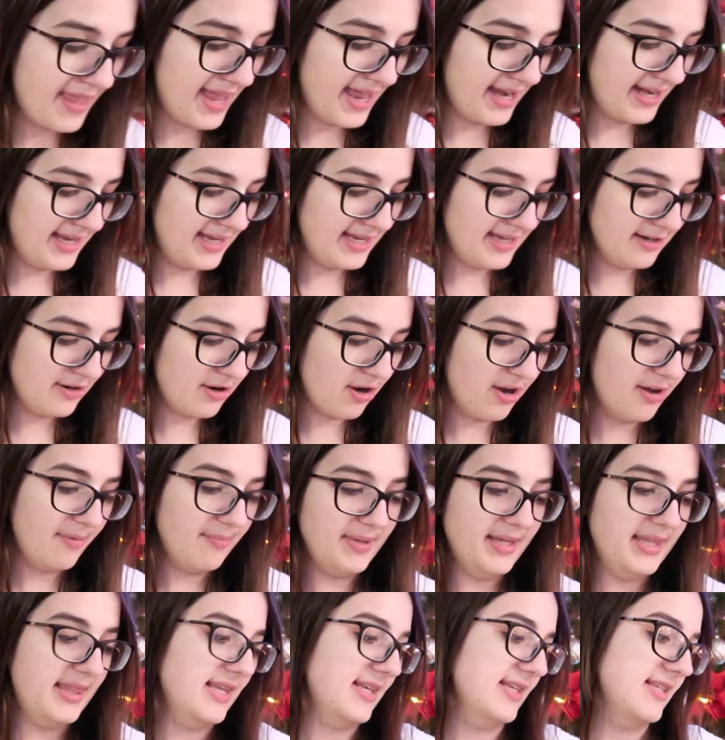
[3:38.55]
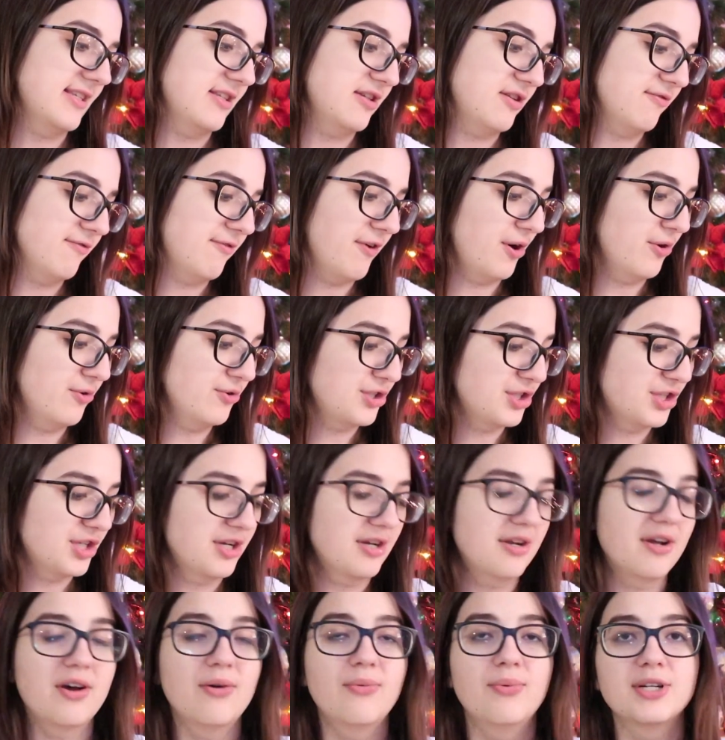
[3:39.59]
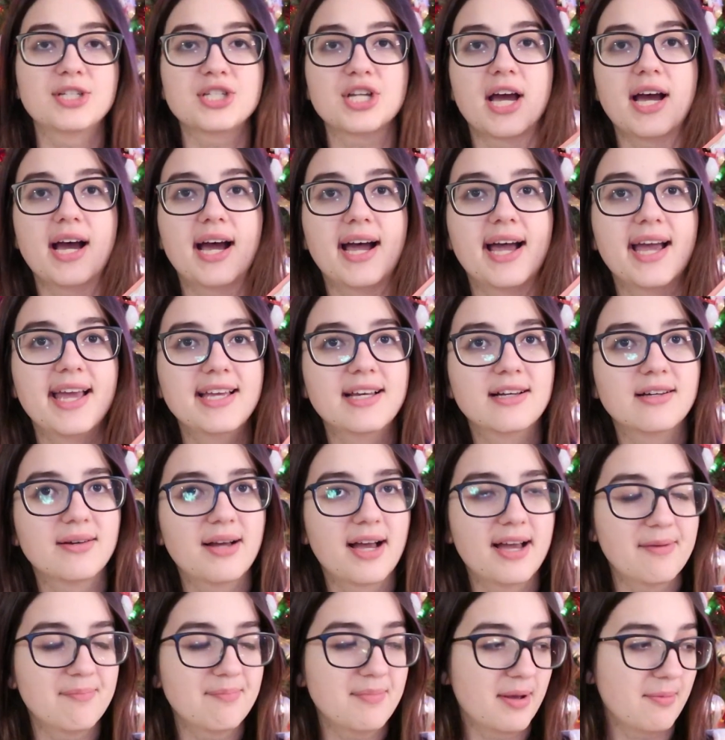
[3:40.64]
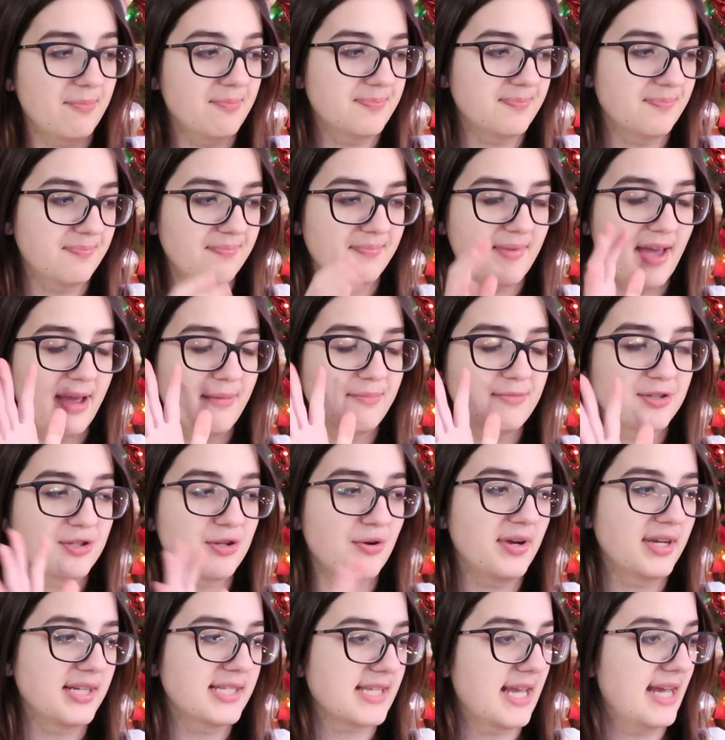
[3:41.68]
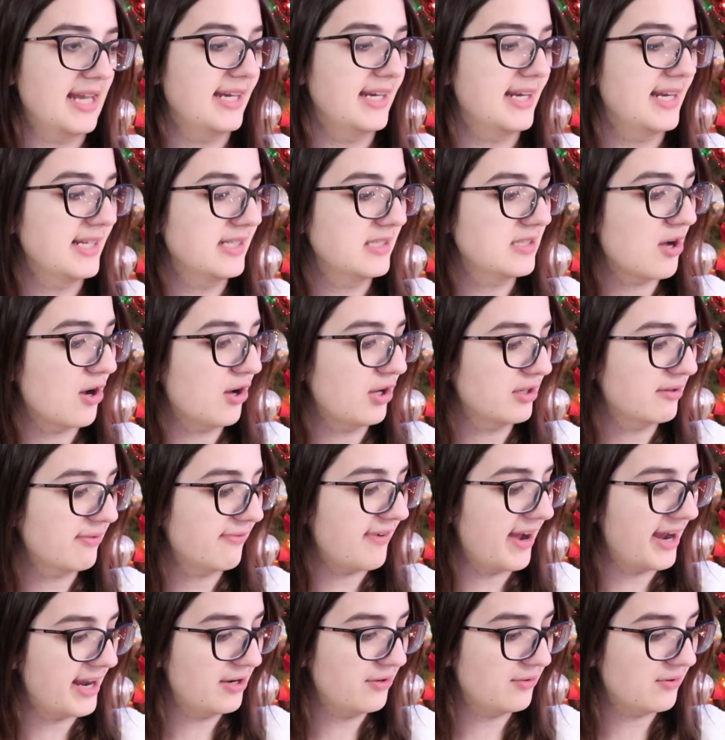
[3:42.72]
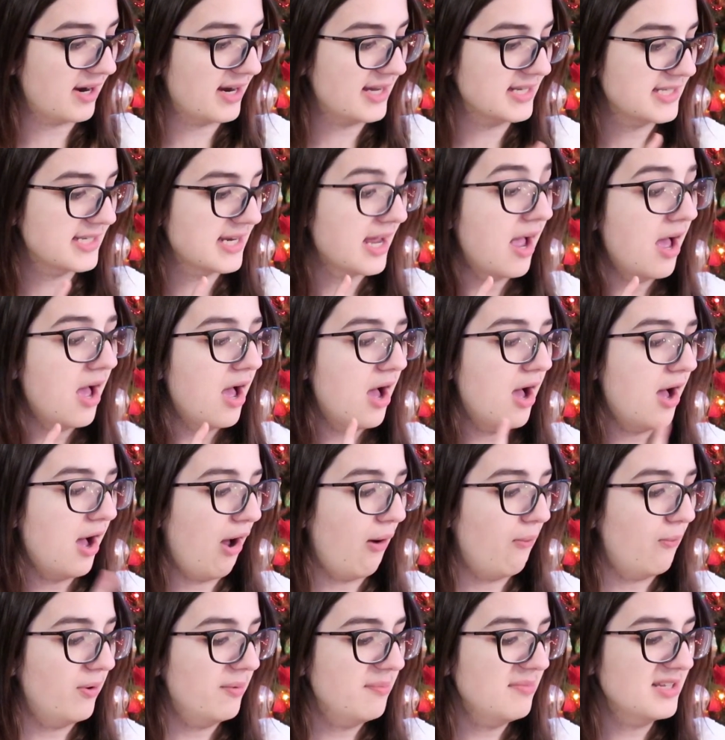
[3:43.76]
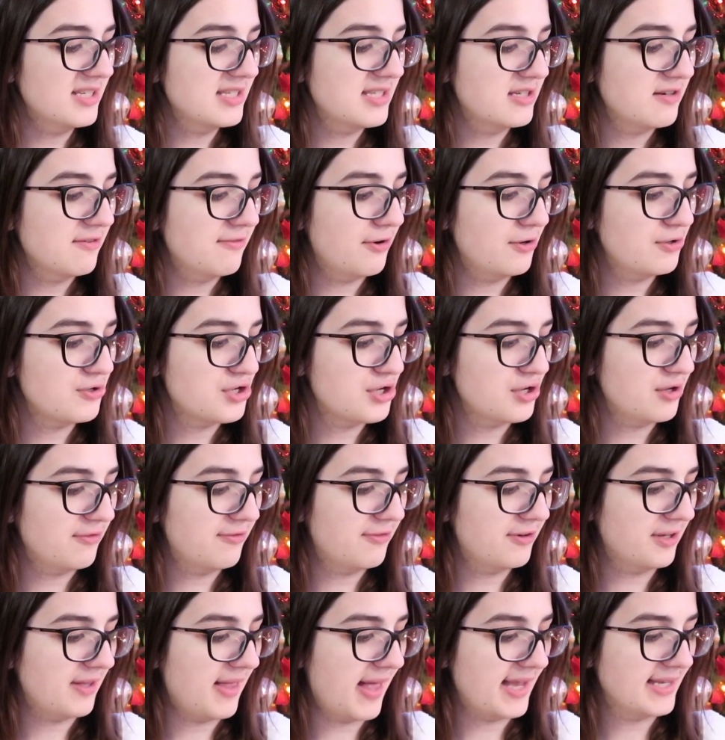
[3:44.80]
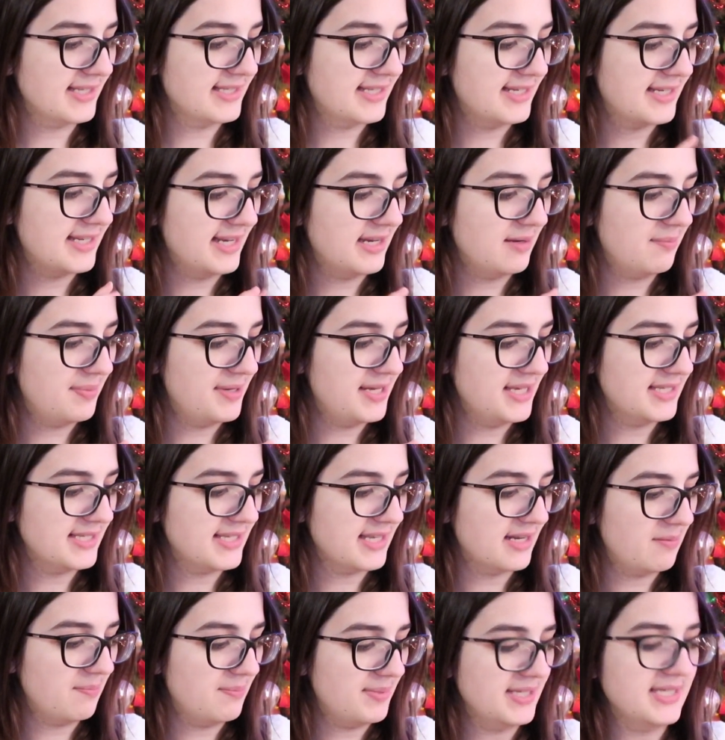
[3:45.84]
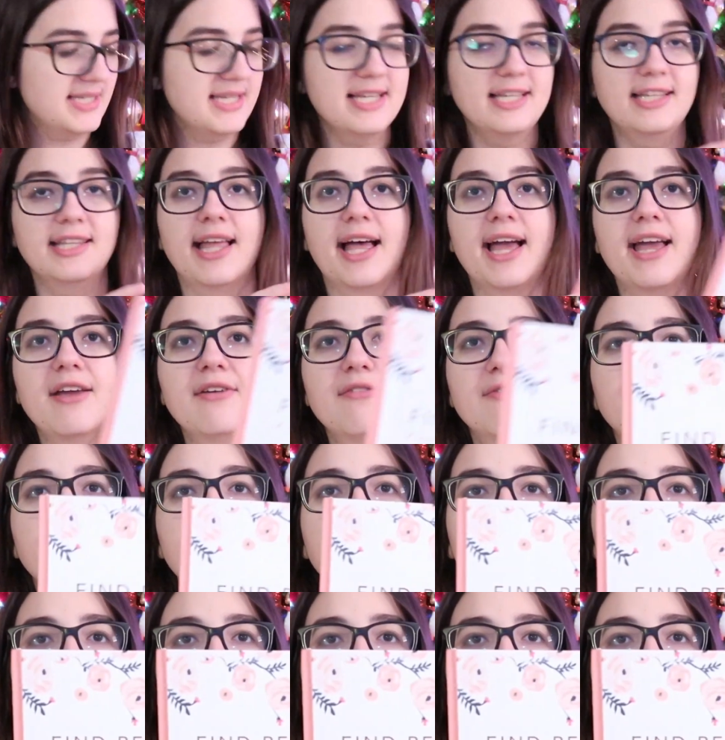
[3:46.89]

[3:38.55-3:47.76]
Then he got me this devotional, which I'm so excited. It's called Find Rest, a woman's devotional for lasting peace in a busy life.